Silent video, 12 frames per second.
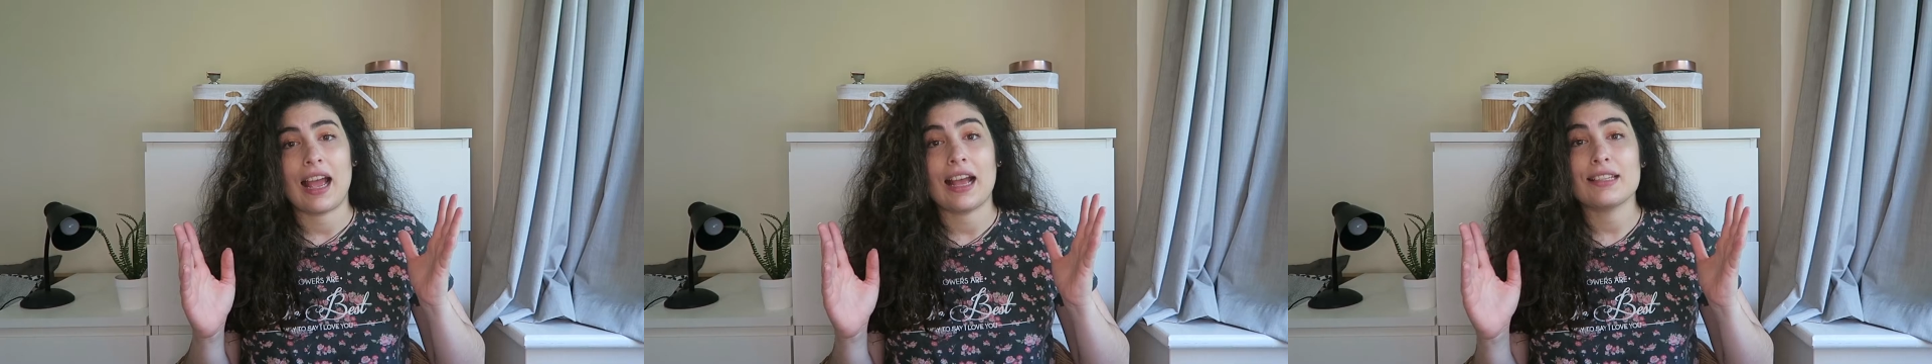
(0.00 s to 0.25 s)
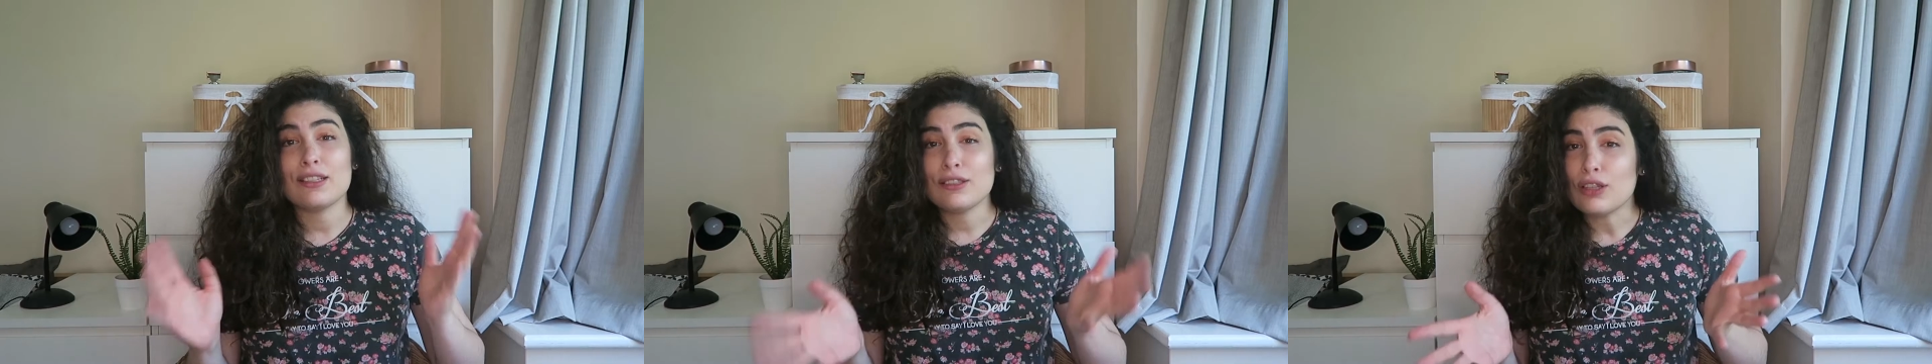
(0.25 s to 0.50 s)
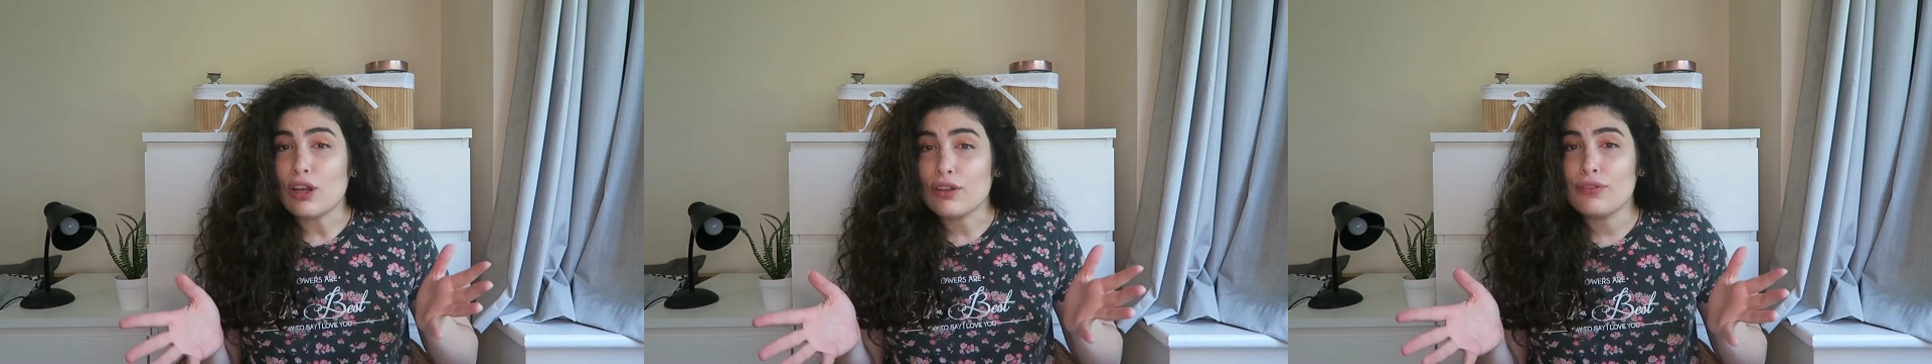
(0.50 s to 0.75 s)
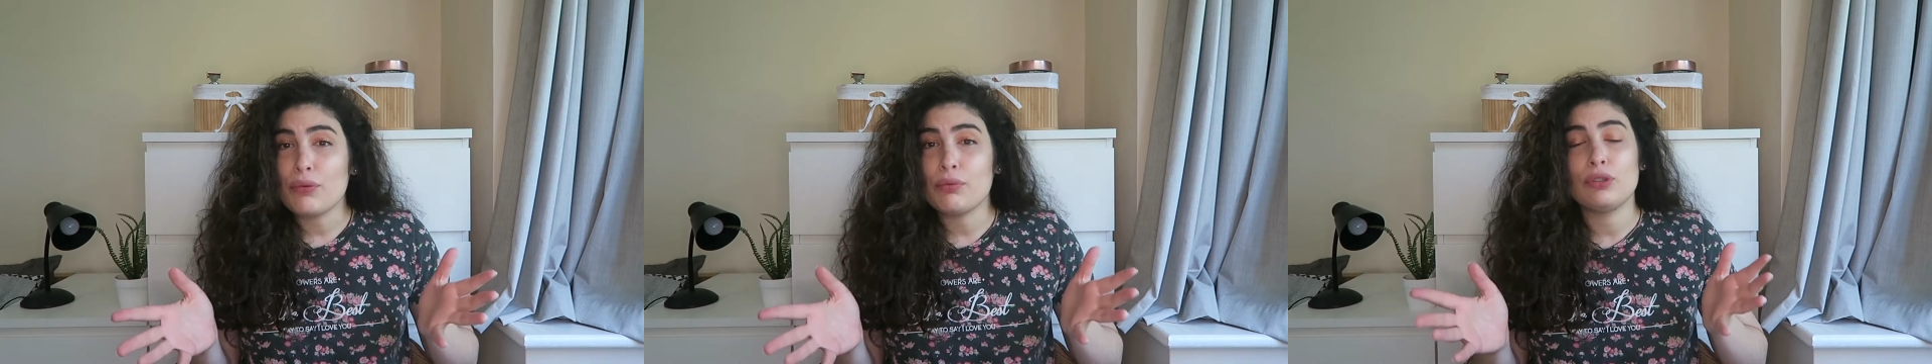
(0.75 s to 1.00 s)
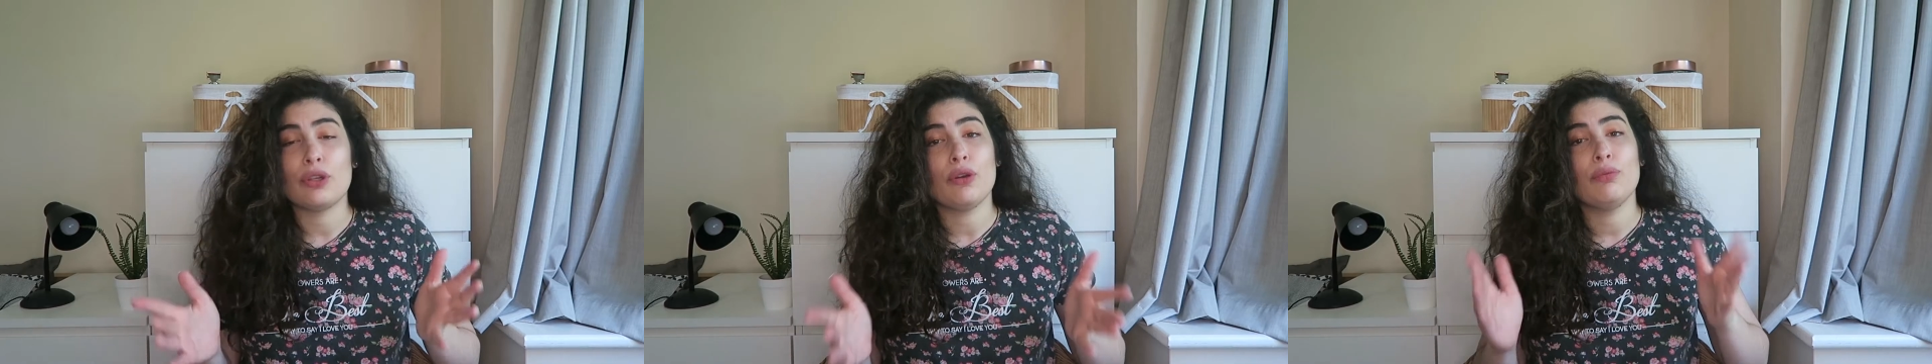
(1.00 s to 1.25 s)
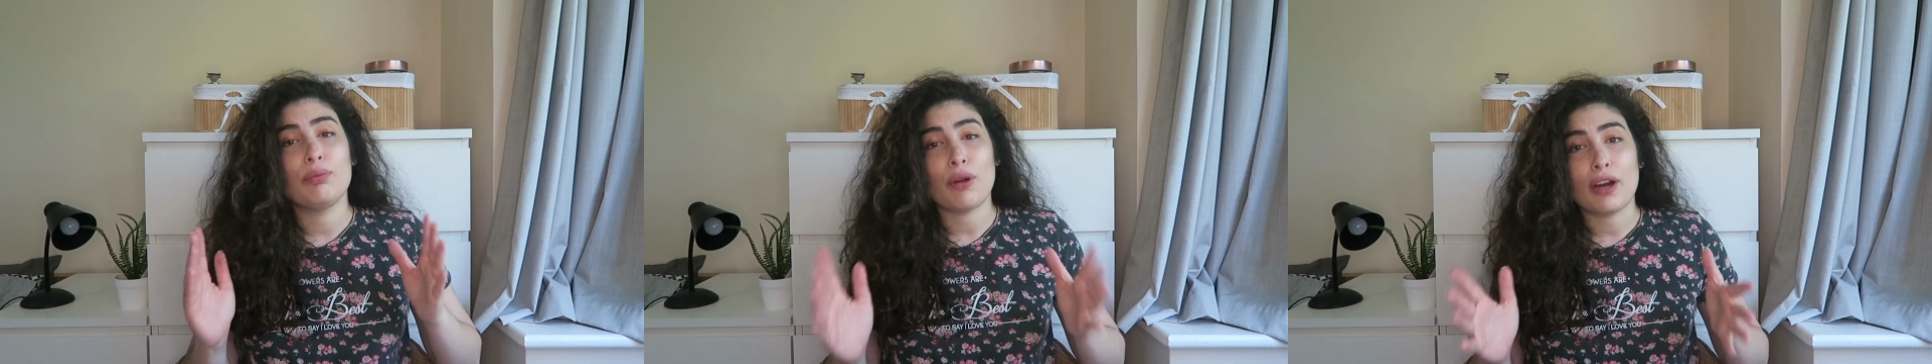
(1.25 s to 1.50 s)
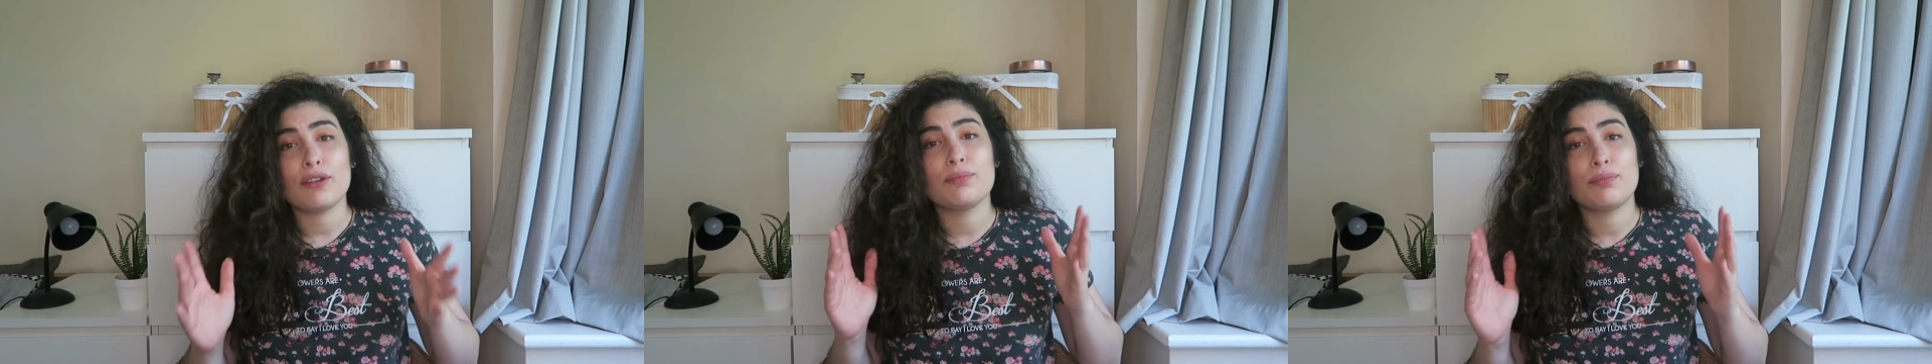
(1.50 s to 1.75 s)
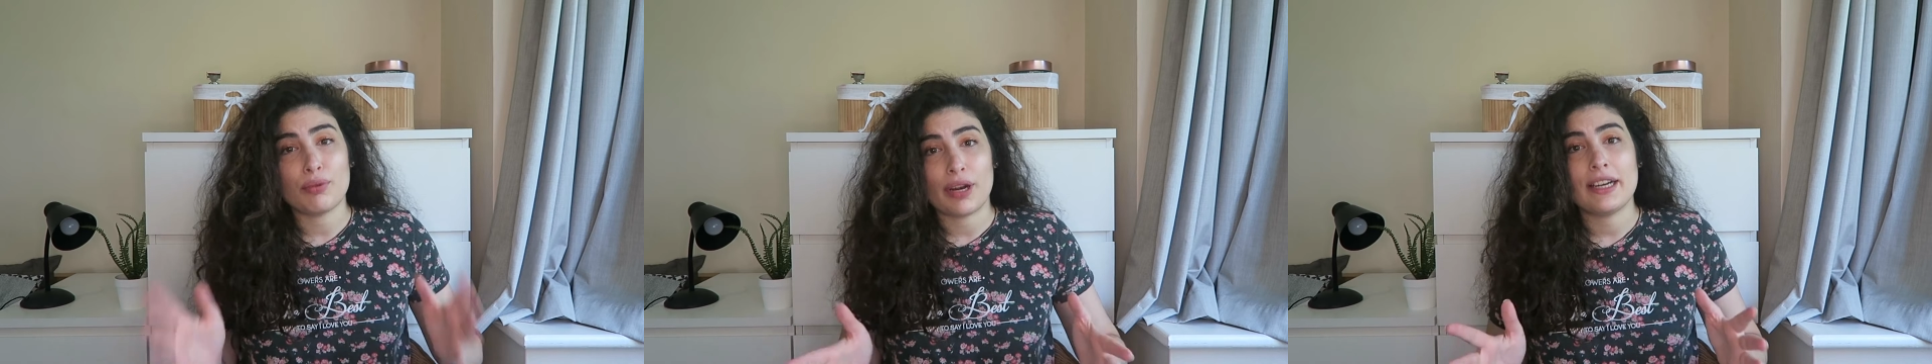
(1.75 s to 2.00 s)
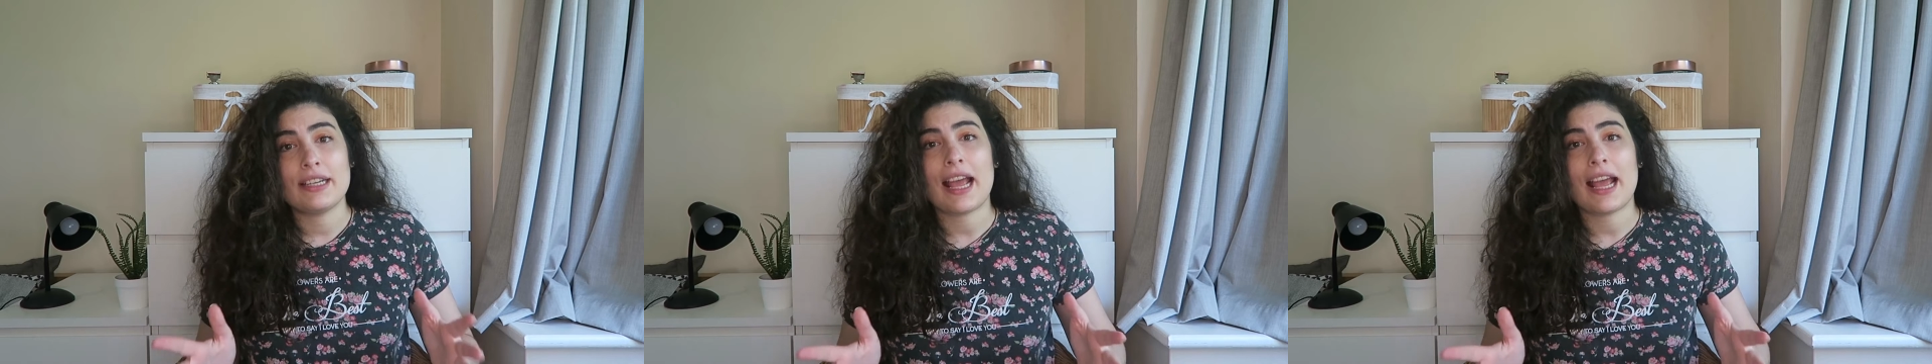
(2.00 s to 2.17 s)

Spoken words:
As a lot of you will know, brown bread